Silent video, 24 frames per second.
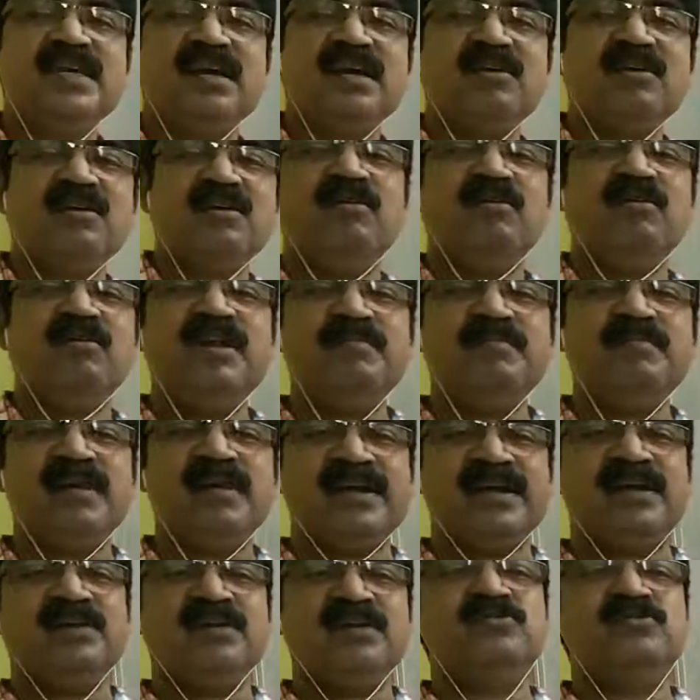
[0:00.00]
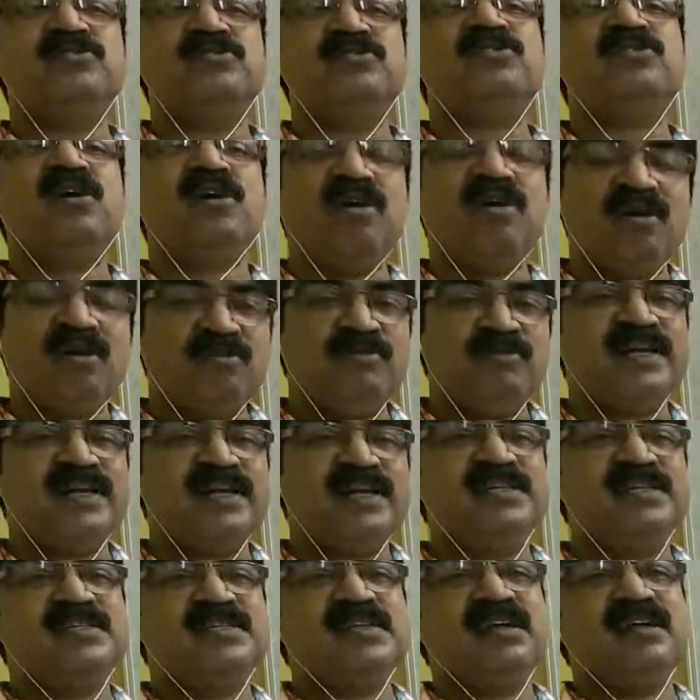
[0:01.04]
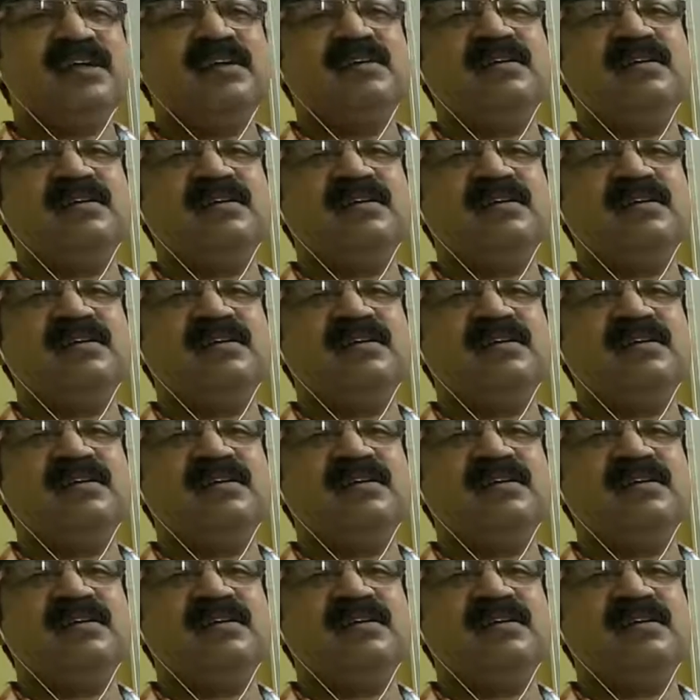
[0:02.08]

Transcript: are only material goods or we can say